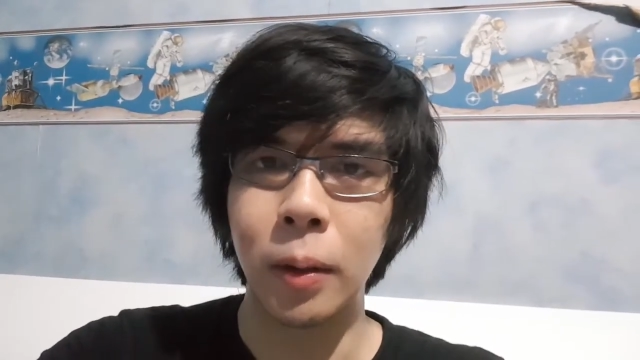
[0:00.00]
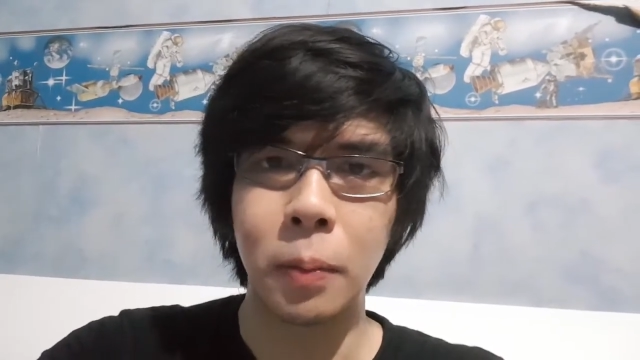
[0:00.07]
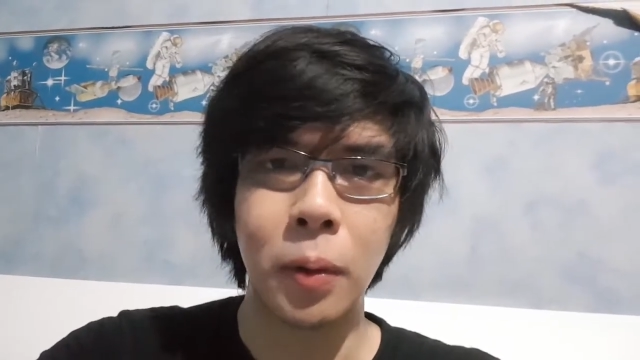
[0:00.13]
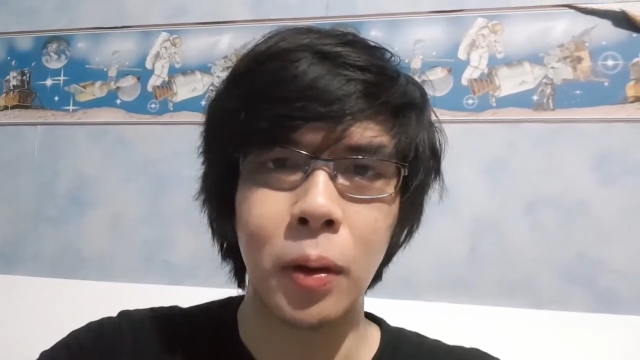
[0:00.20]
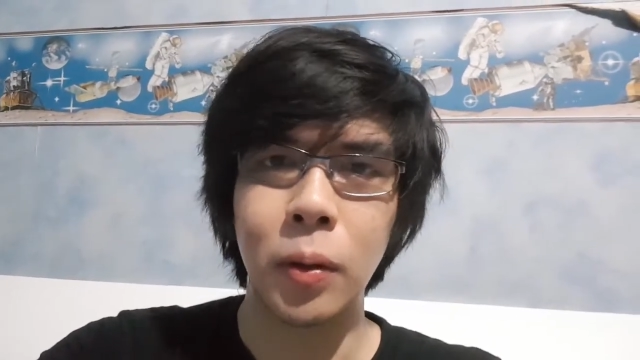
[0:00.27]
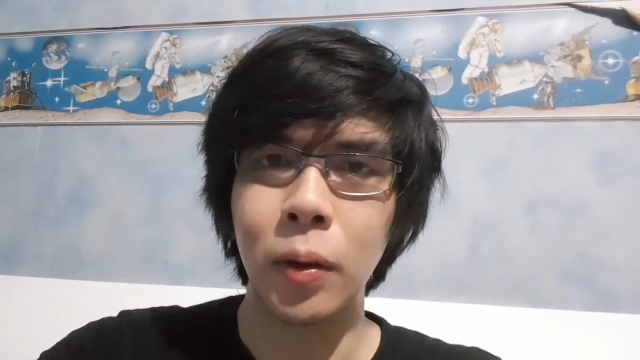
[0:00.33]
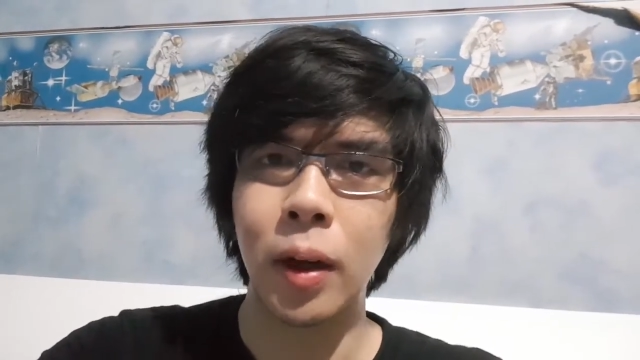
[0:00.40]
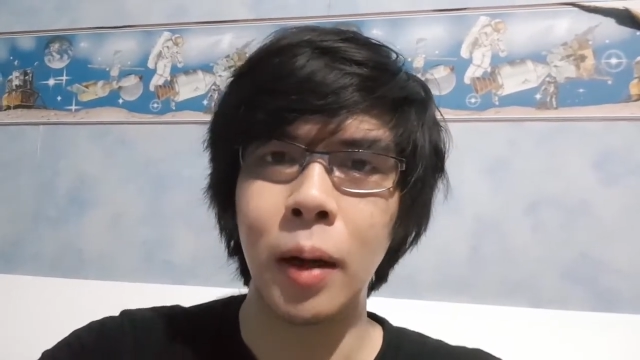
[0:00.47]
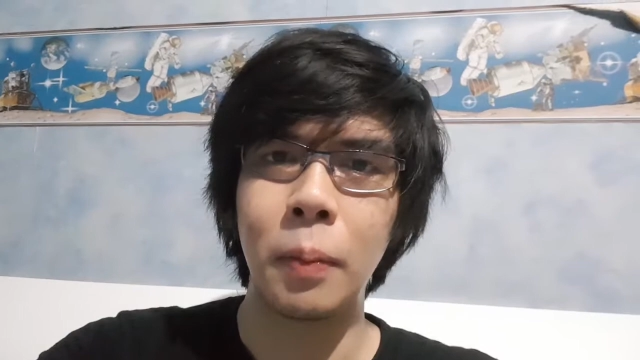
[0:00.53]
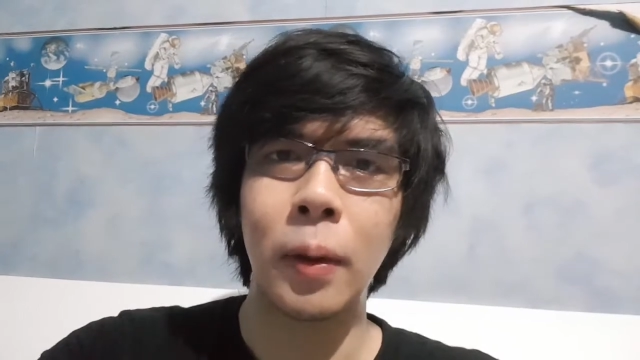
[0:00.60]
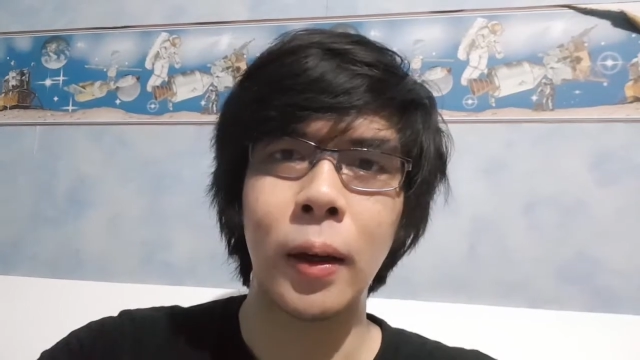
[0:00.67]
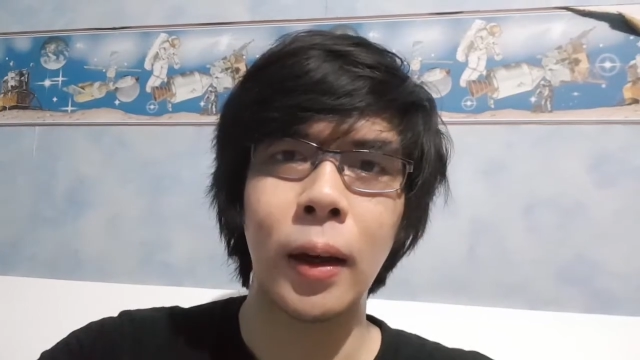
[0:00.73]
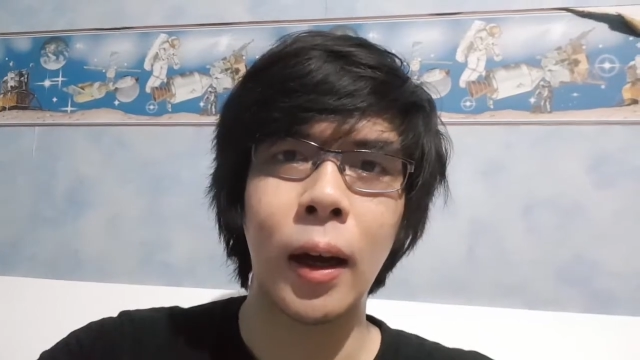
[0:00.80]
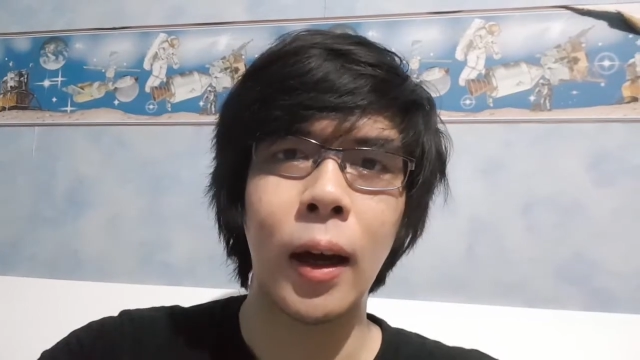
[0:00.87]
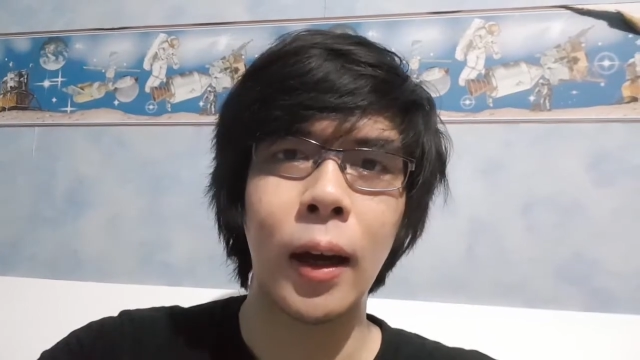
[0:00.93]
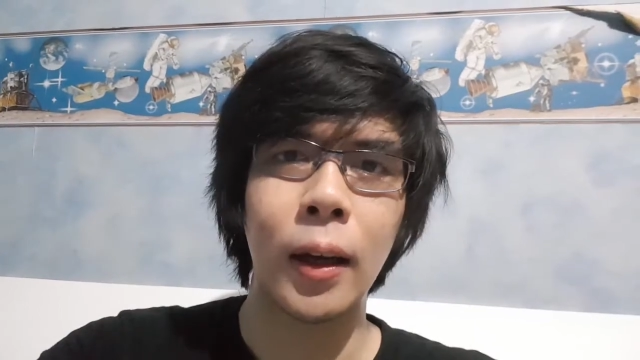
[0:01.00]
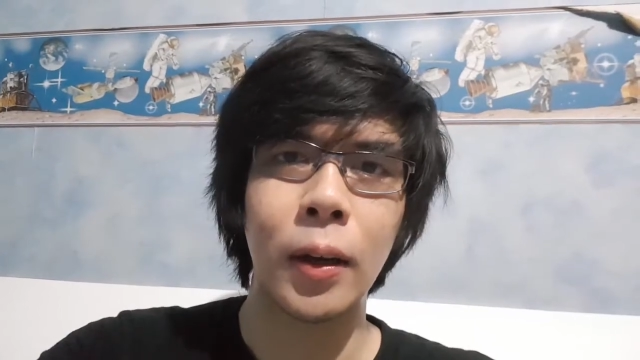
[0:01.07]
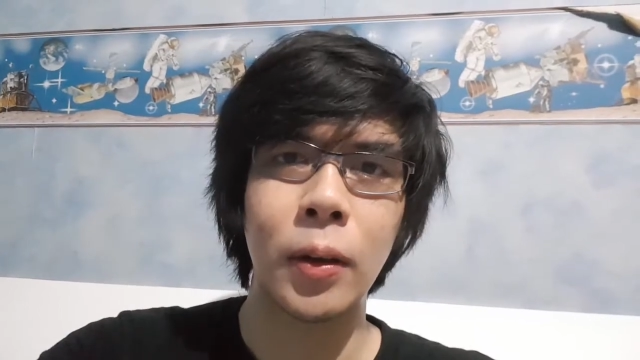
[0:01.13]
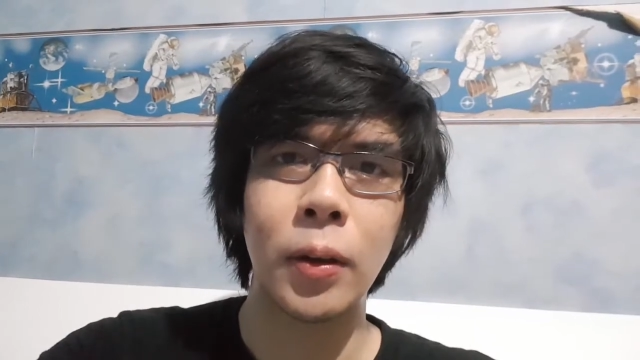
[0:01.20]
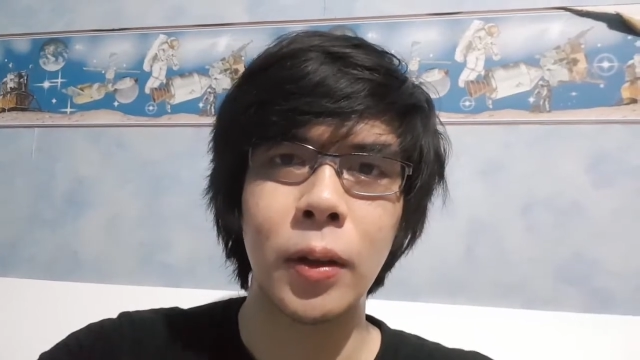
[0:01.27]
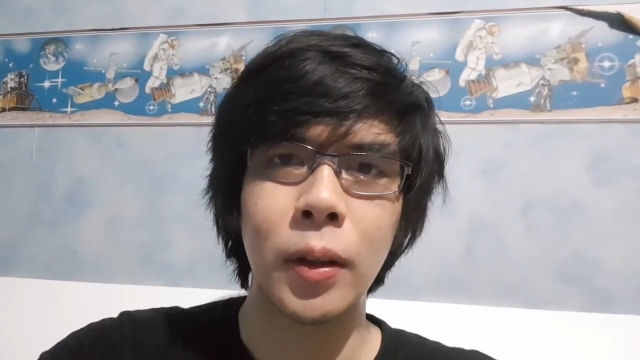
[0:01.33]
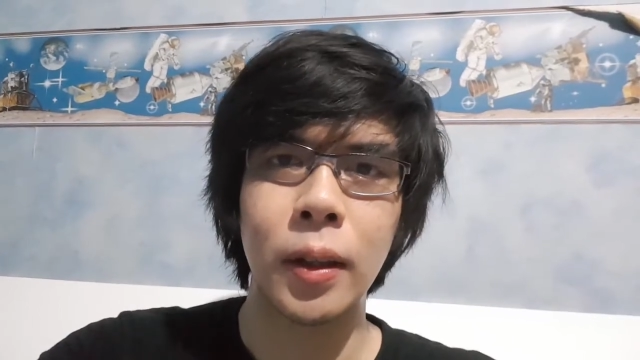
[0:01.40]
programming, I
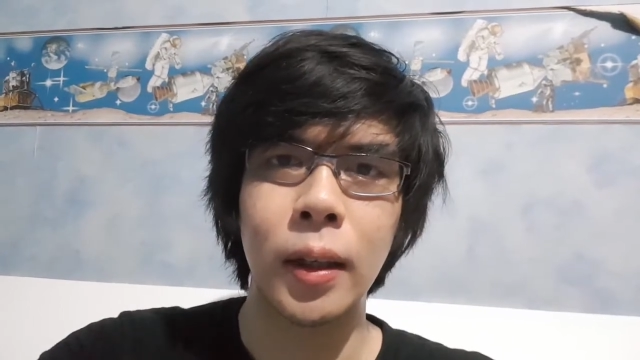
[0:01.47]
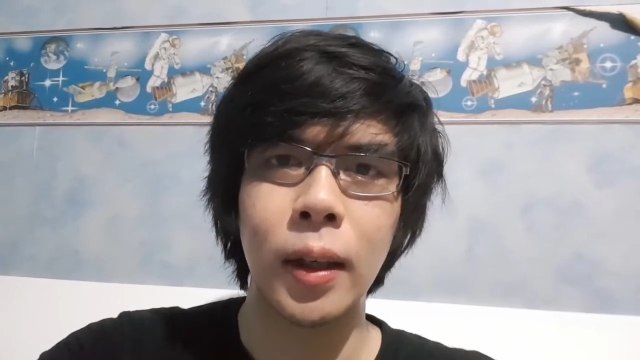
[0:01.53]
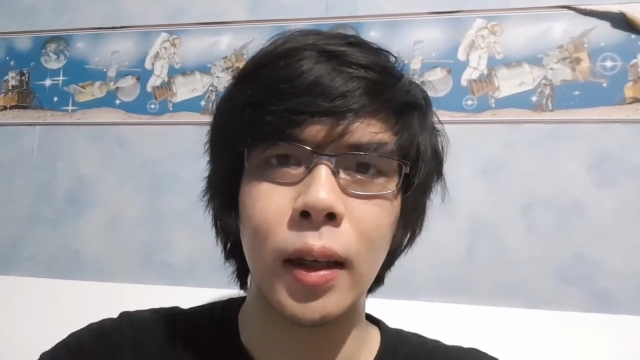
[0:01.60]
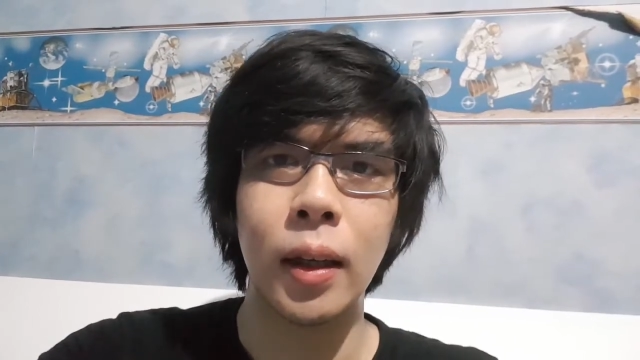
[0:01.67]
could